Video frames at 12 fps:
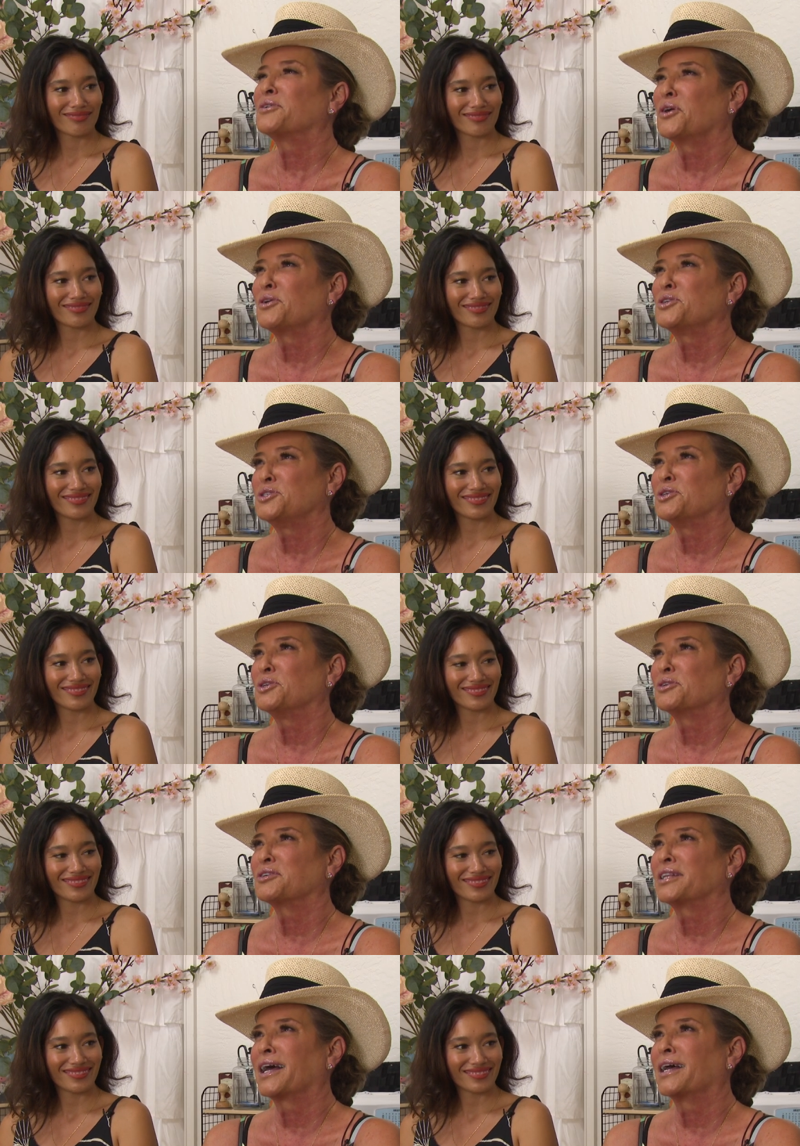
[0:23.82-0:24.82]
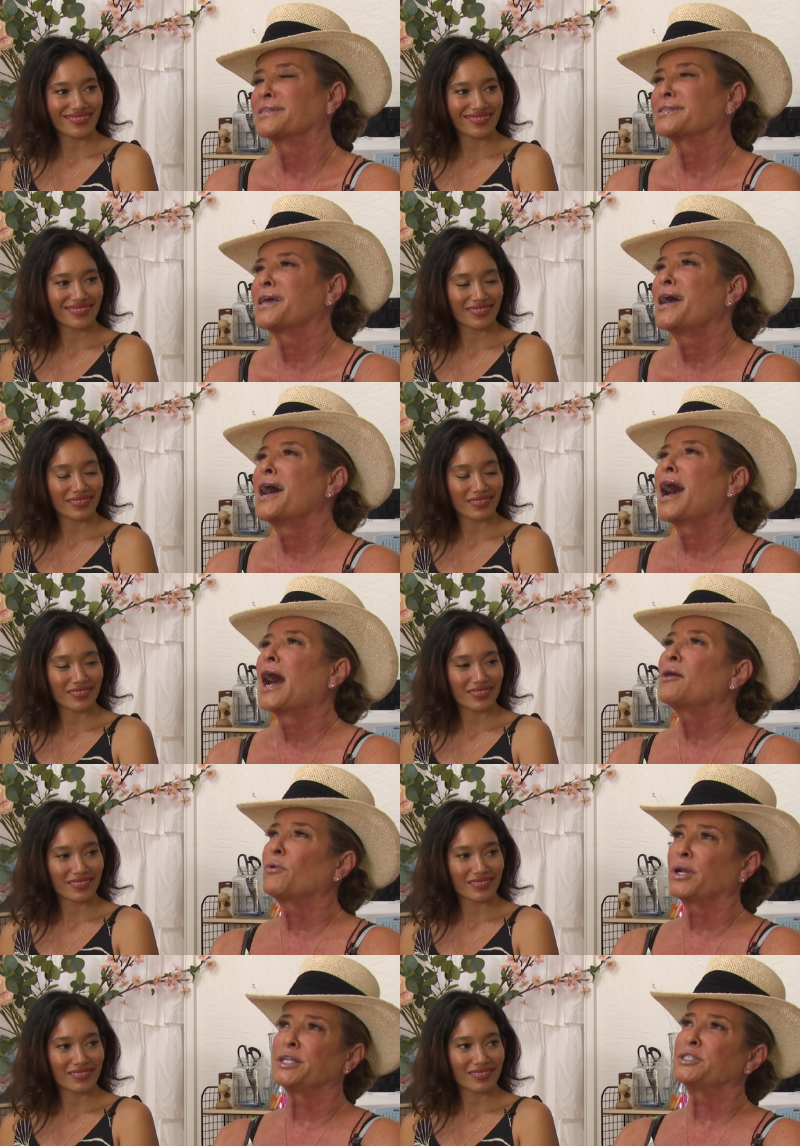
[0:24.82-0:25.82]
Speaker 1: go to judo class.
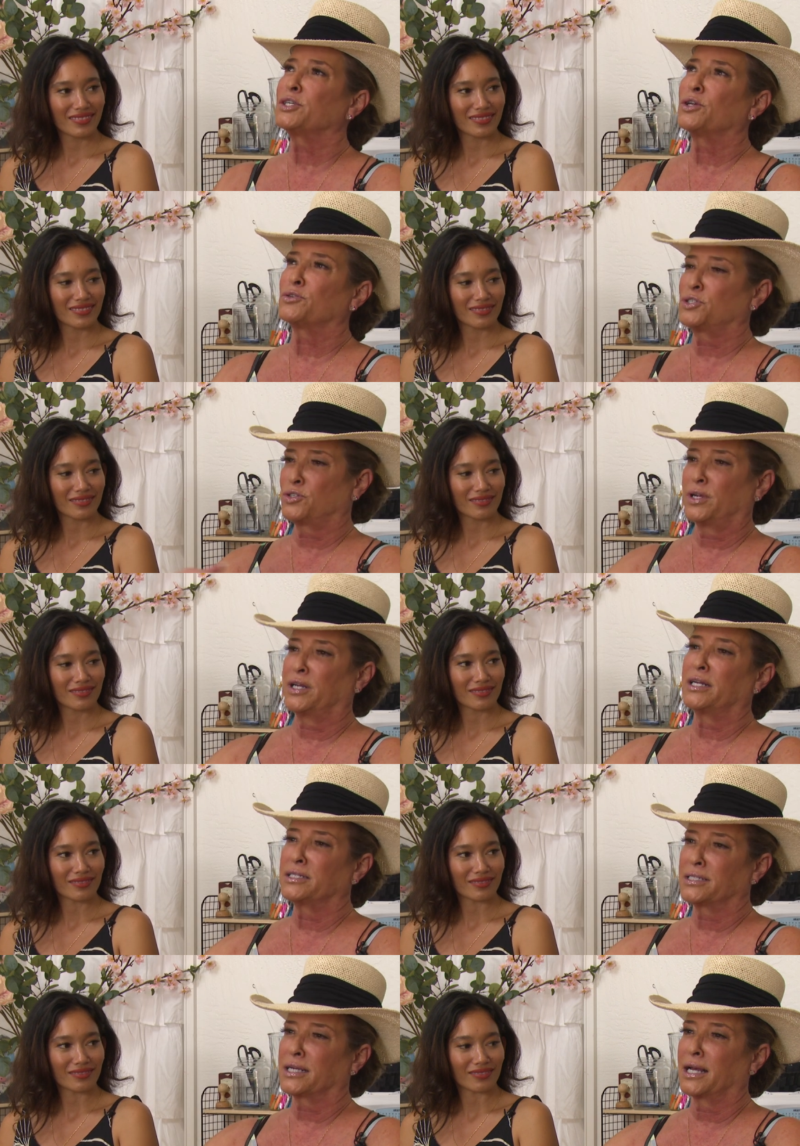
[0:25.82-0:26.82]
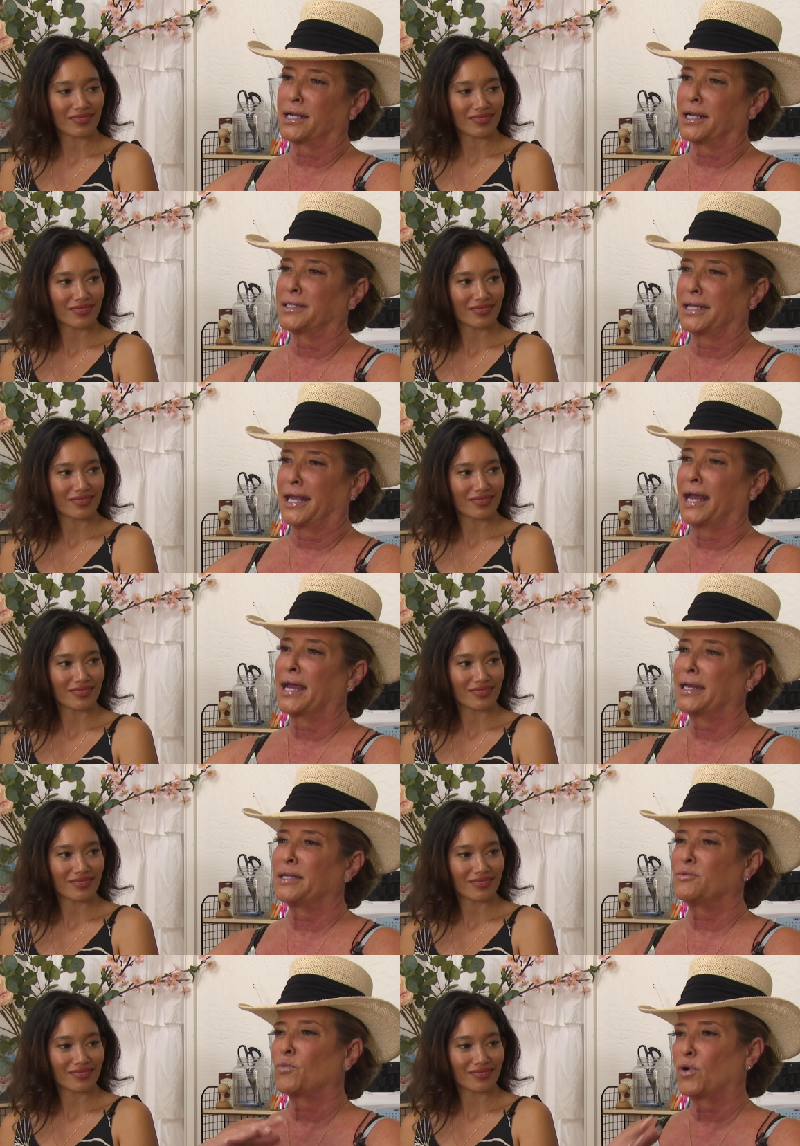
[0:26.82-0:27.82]
I wanted to go straight into karate. I
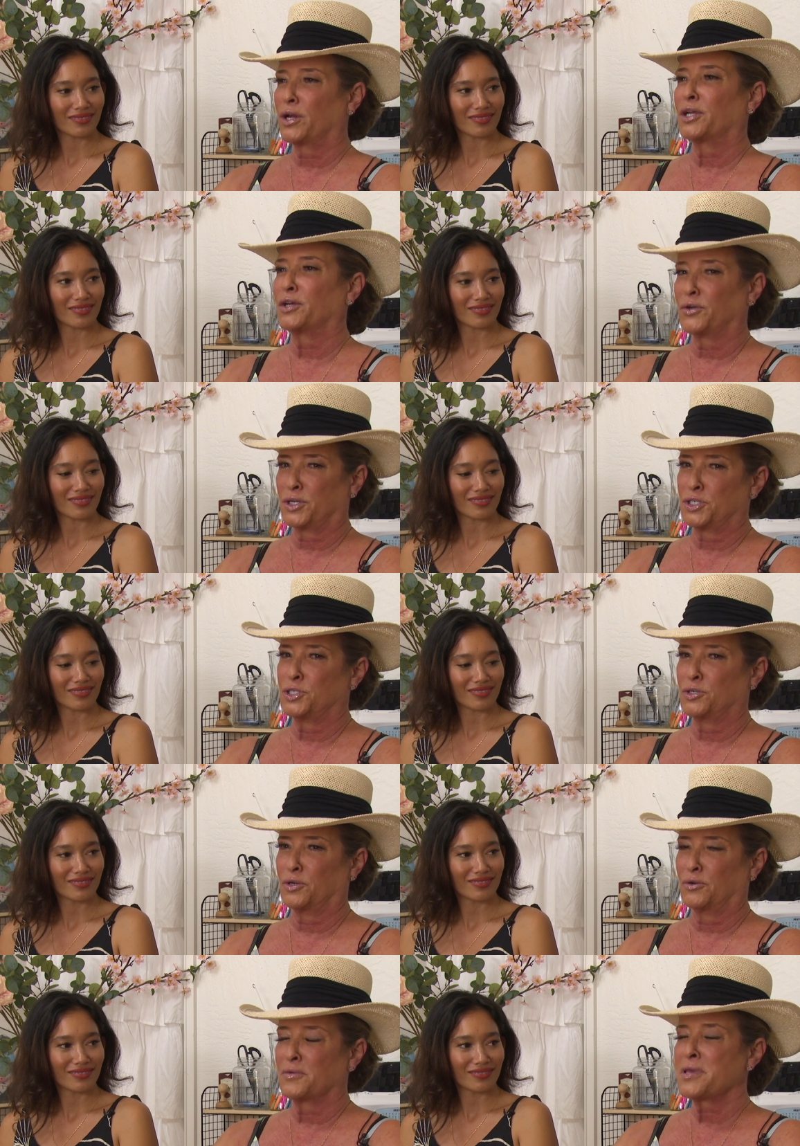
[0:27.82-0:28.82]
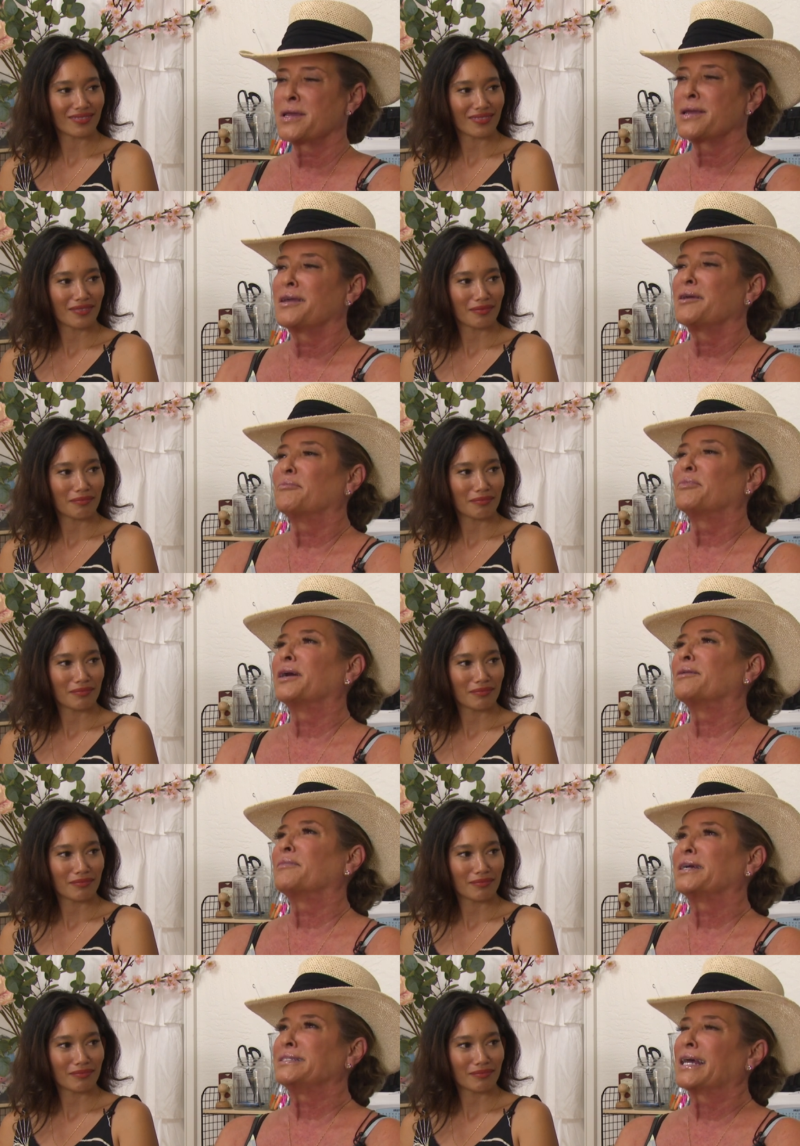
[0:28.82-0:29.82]
didn't want to go to judo.
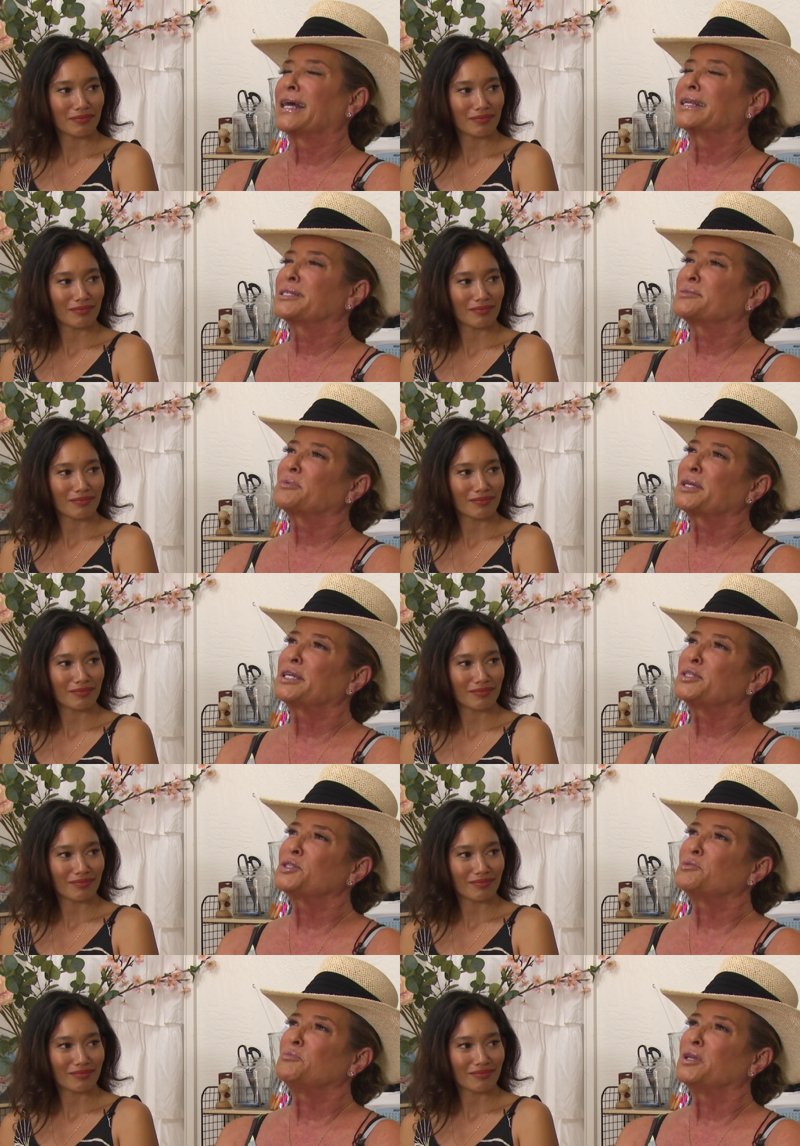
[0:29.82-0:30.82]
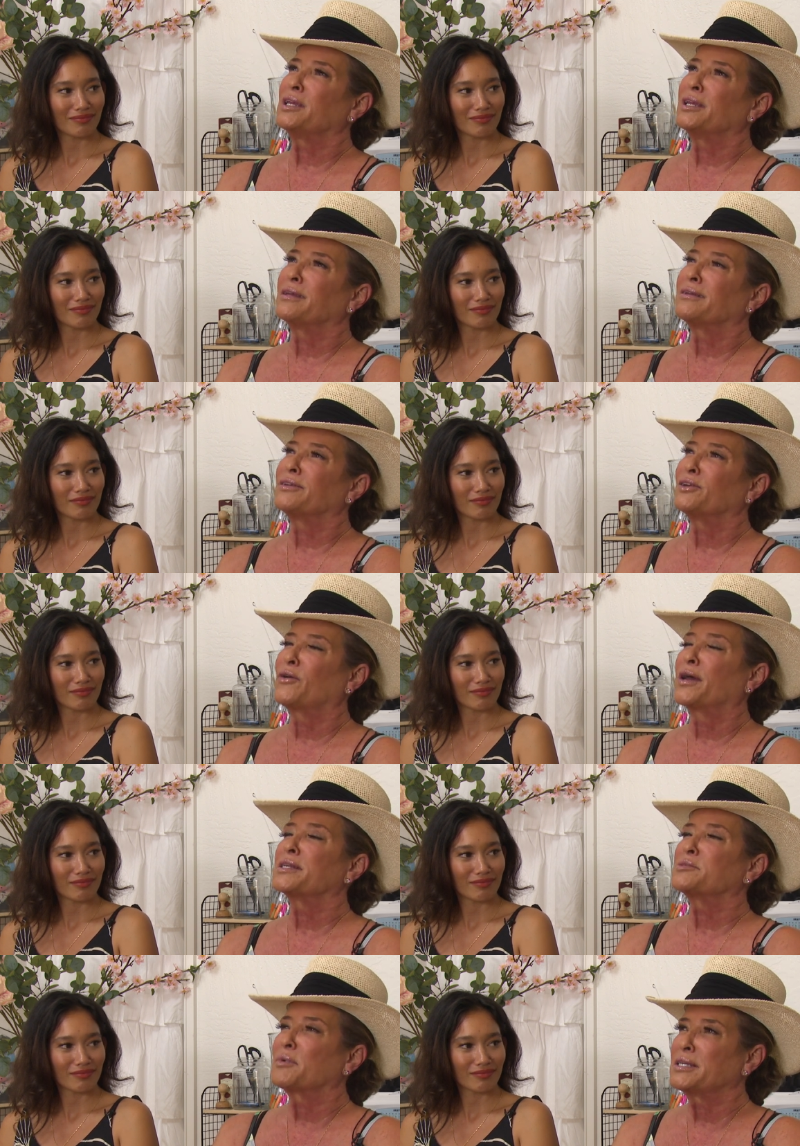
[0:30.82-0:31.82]
But my dad explained to me, you know,
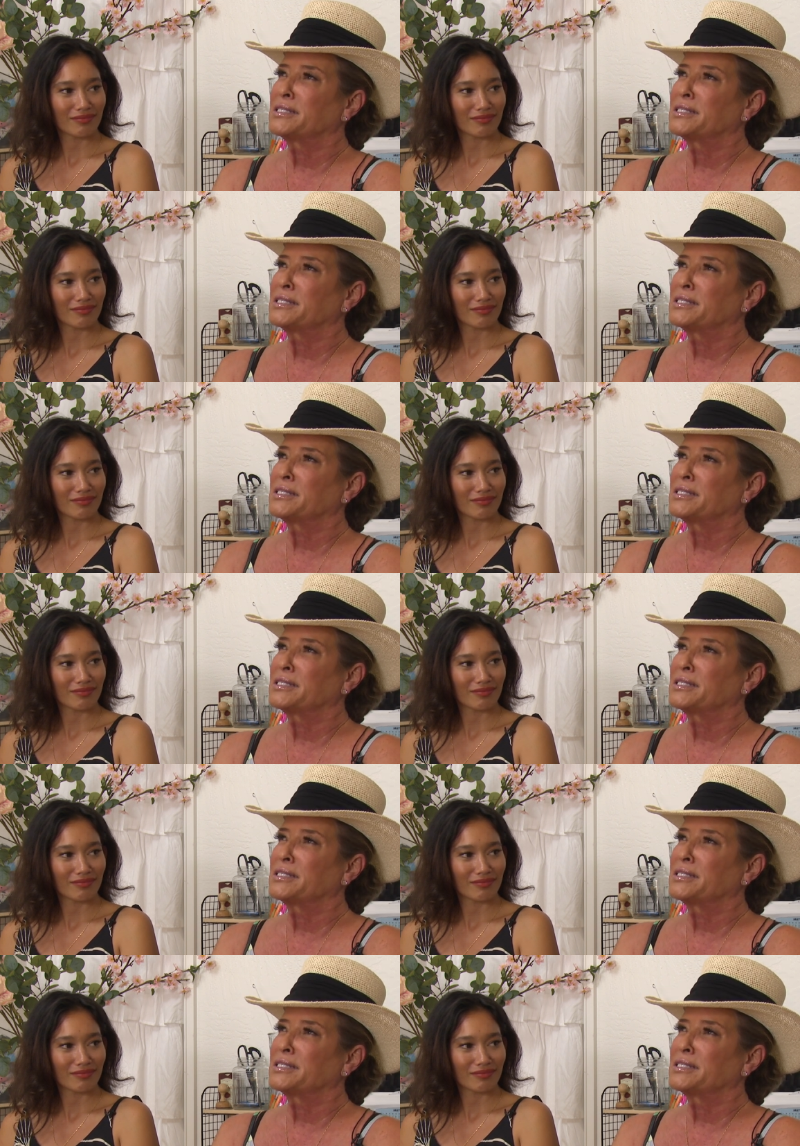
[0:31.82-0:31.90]
as my